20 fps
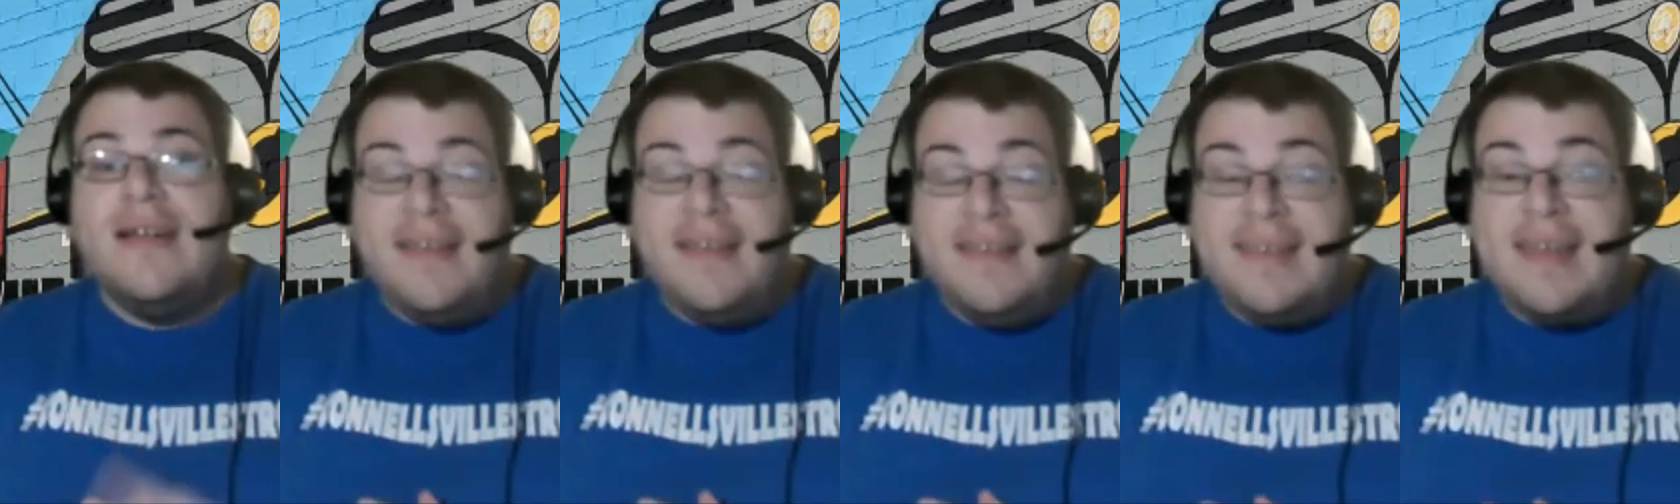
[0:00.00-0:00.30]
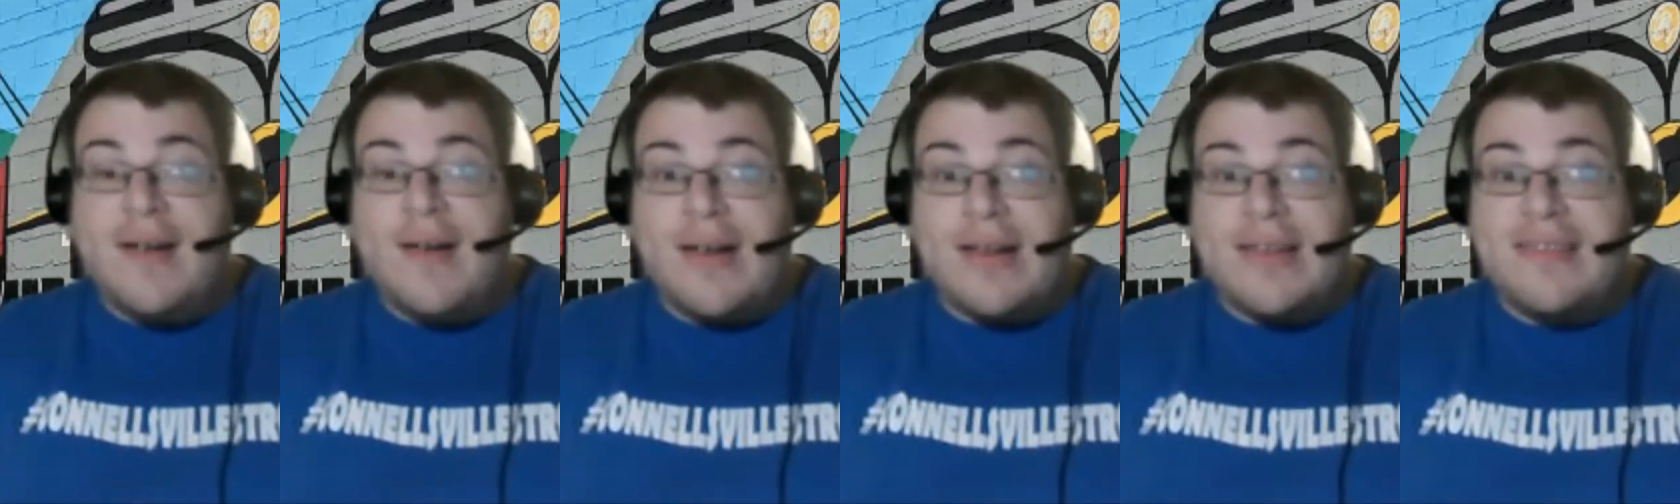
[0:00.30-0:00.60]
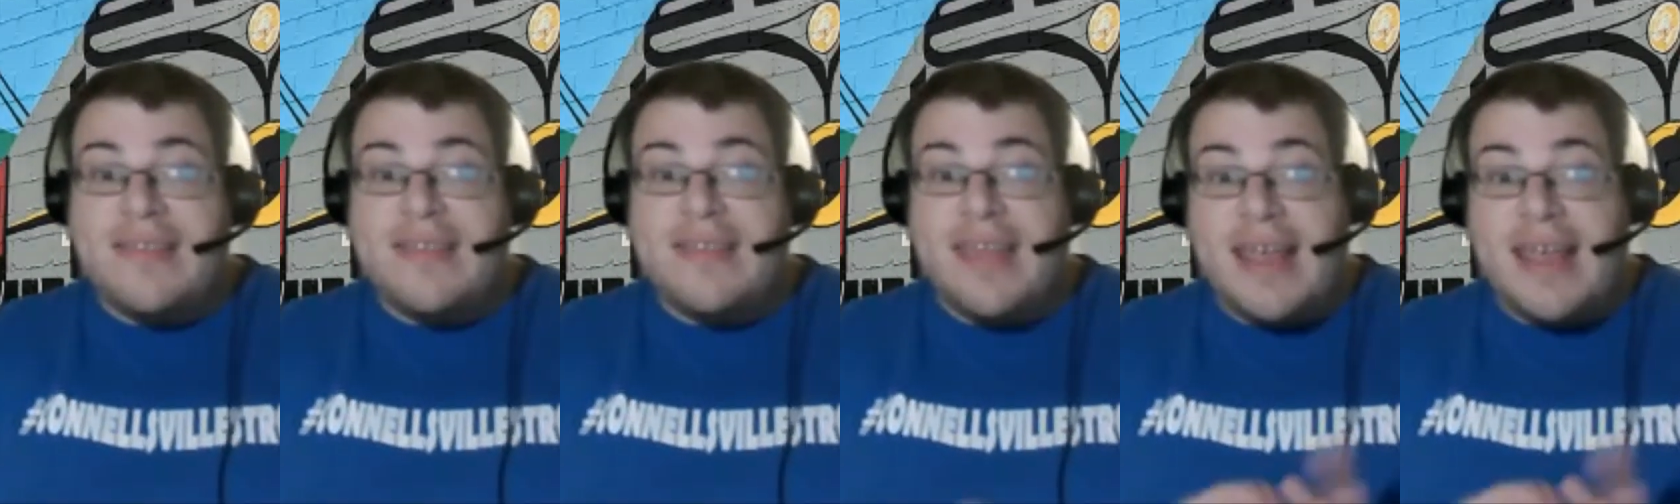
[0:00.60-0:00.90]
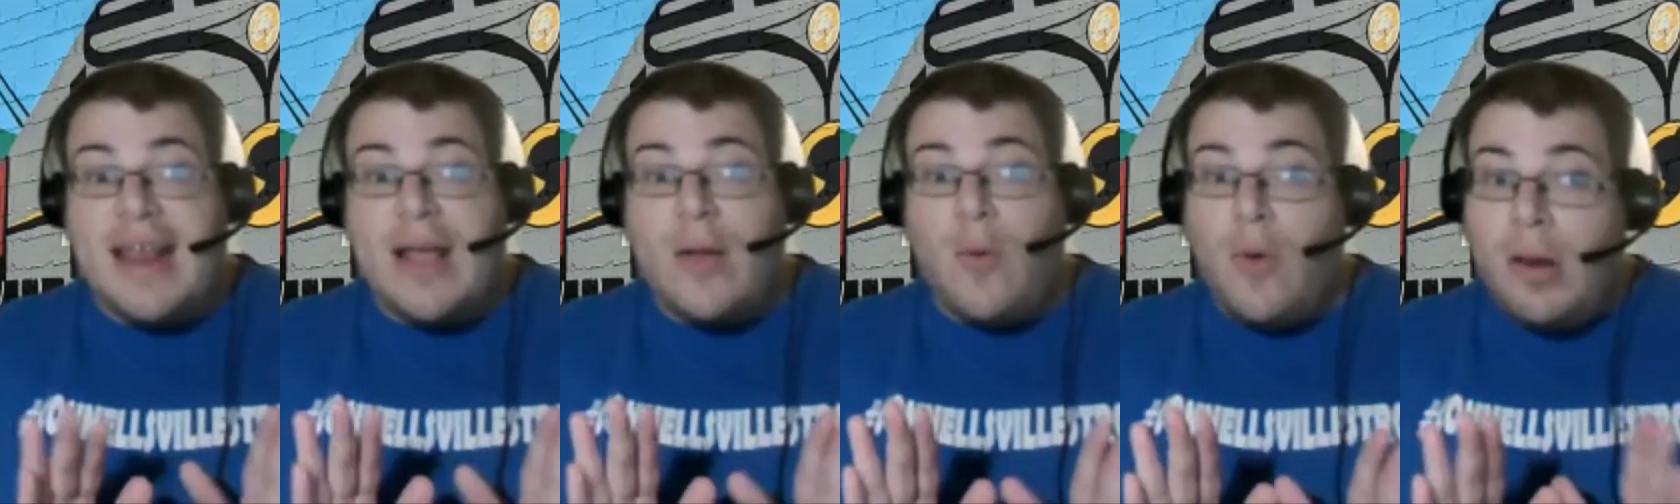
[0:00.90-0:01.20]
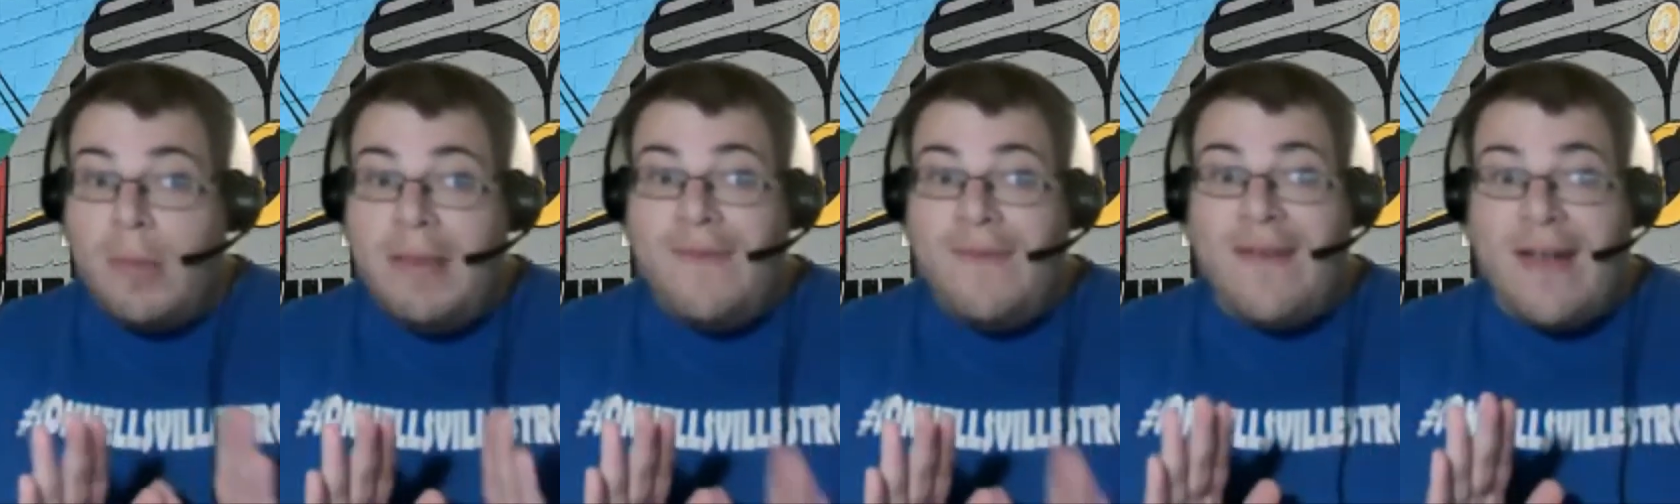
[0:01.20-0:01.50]
serious thing, and I
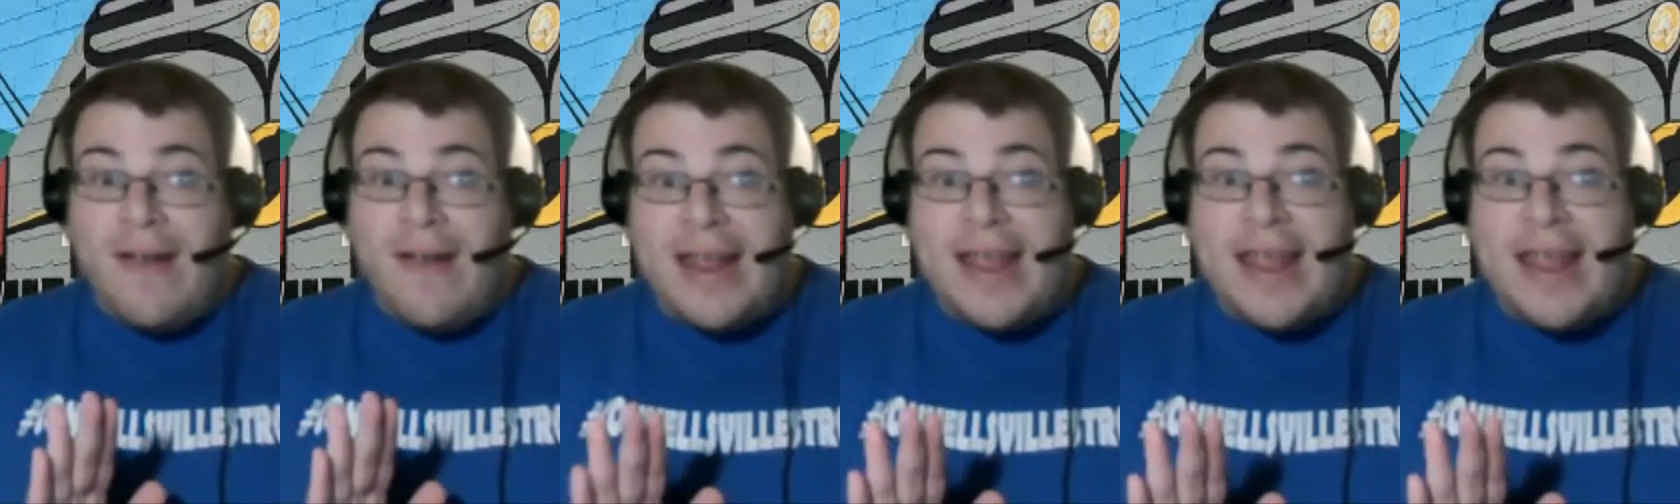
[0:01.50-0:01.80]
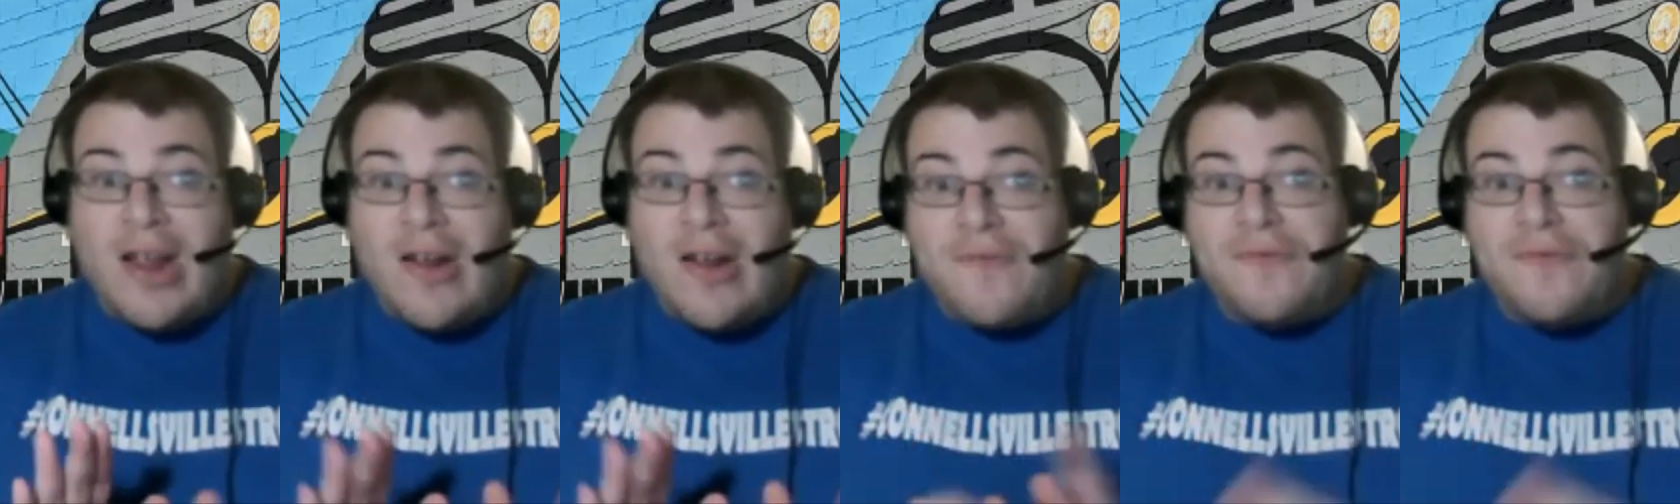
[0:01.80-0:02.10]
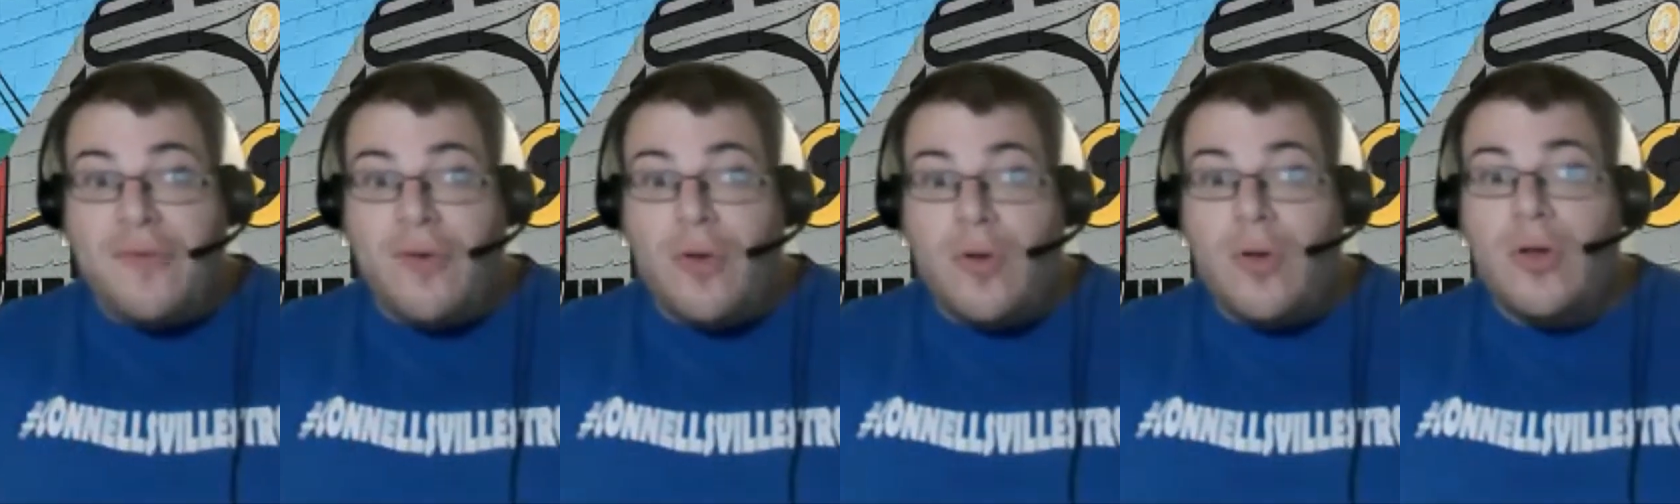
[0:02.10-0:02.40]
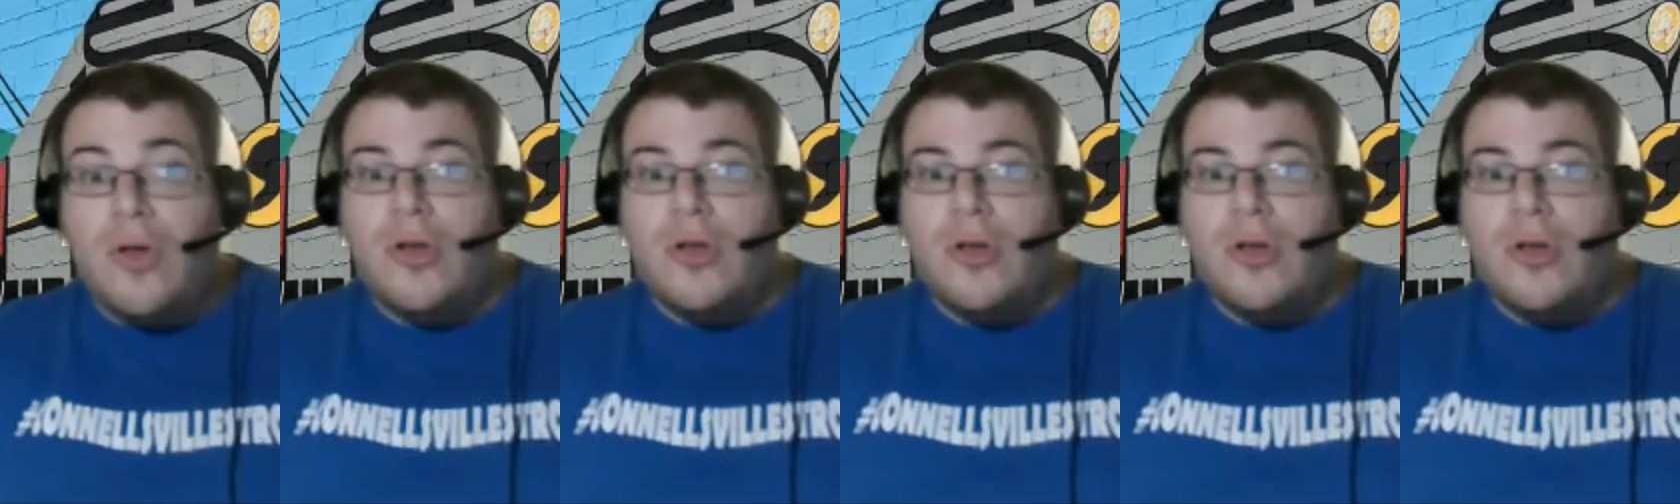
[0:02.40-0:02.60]
want to be very careful